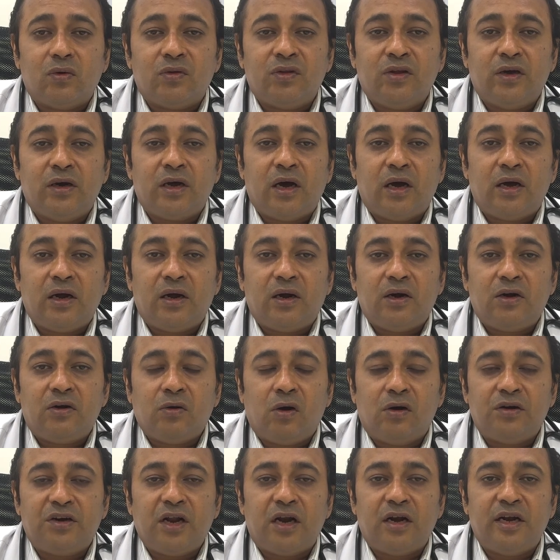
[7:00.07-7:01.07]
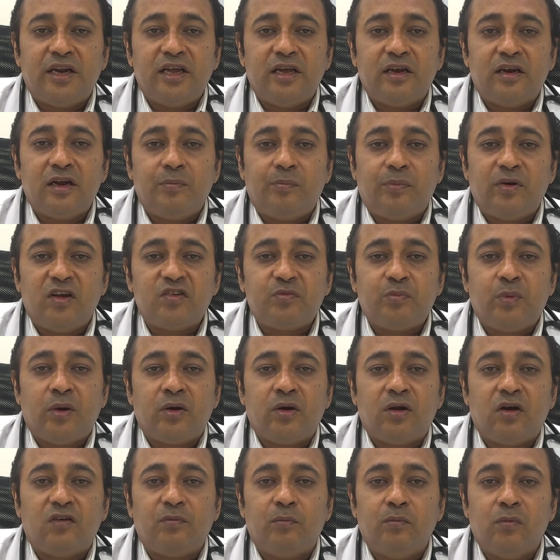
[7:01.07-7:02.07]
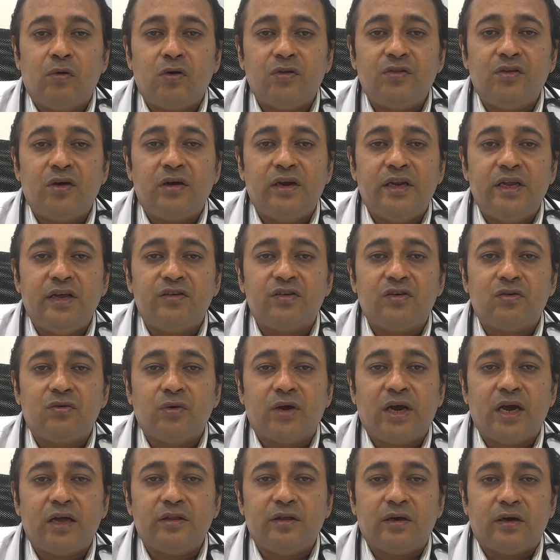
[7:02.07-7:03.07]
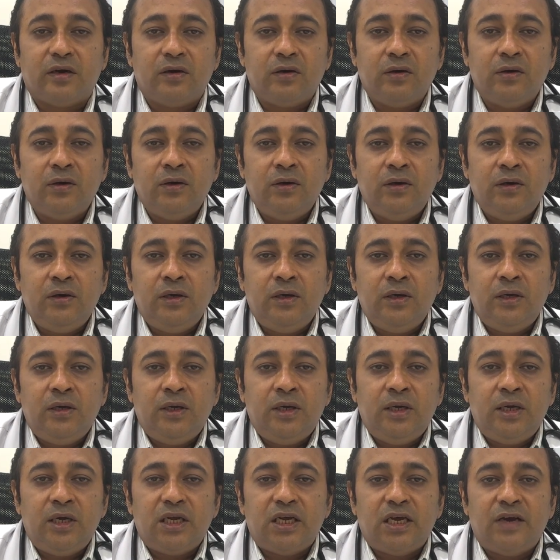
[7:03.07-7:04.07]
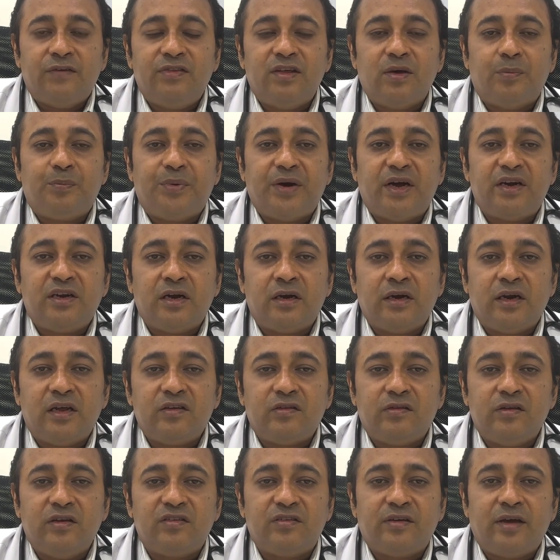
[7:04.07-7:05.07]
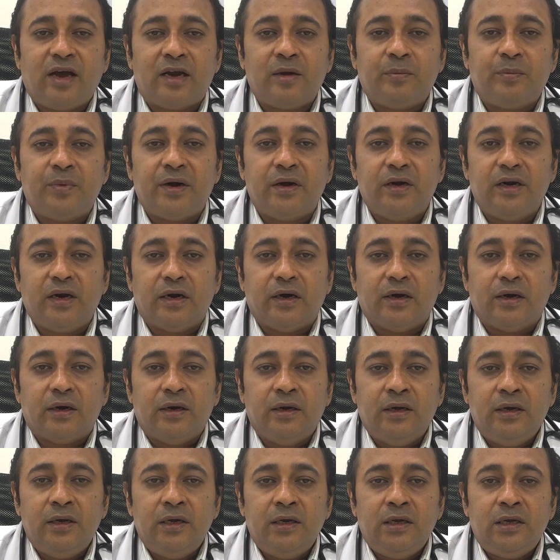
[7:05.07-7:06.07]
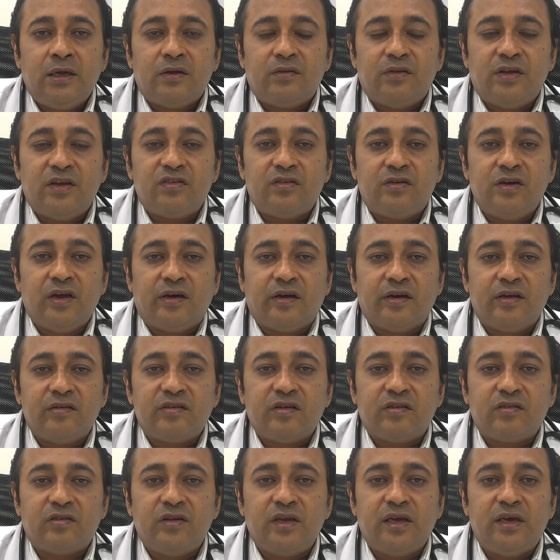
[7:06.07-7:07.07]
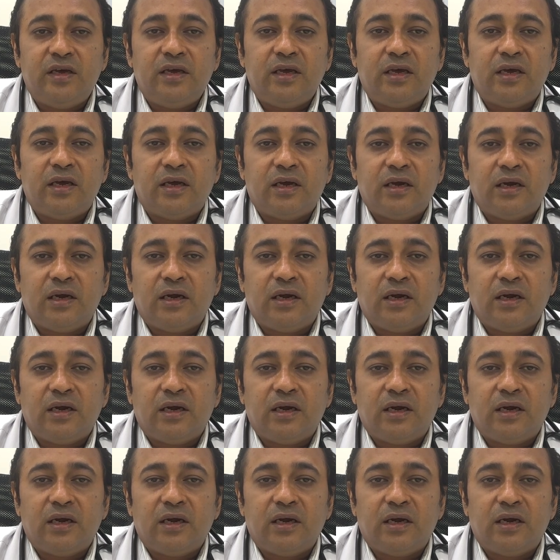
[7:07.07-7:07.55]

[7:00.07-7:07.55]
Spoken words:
the total knee replacement of both the knees together, if the patient is, this can be done. This decreases the